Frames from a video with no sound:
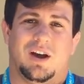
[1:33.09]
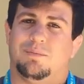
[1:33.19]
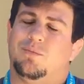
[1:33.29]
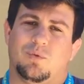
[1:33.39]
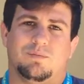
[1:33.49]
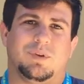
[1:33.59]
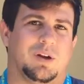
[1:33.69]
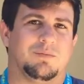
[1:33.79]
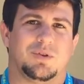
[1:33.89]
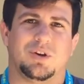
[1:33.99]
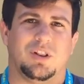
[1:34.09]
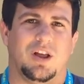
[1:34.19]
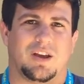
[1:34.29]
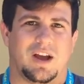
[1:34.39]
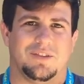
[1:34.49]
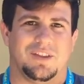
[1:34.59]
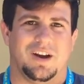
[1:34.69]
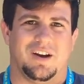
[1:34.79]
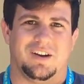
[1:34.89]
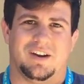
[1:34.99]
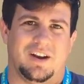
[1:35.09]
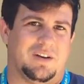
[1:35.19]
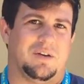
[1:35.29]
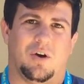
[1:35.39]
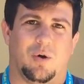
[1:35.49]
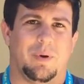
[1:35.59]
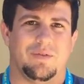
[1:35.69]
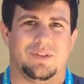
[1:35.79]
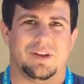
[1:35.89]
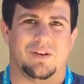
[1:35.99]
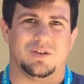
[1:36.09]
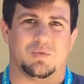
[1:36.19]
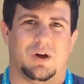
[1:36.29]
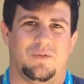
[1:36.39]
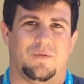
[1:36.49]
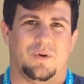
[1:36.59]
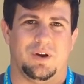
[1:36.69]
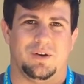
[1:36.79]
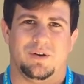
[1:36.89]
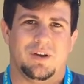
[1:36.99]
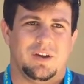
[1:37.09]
Um, good luck out there, and, and, hope everything goes well for you.